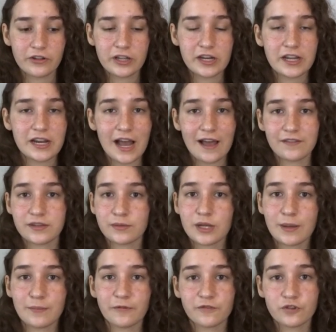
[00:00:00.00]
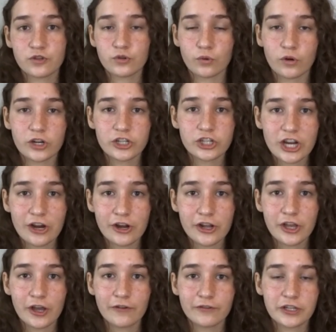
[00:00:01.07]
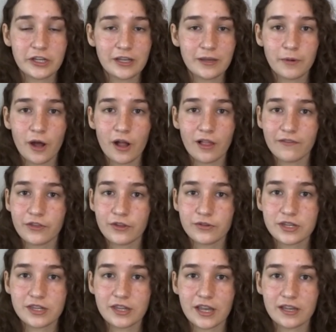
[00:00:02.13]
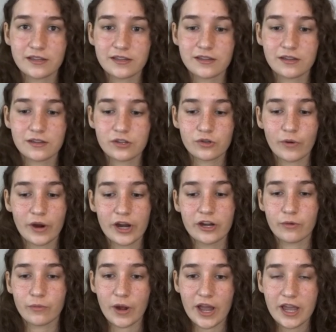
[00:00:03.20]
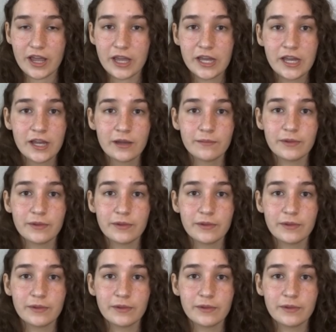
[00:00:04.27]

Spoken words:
You need to have some type of storage area to keep all of those things squared away,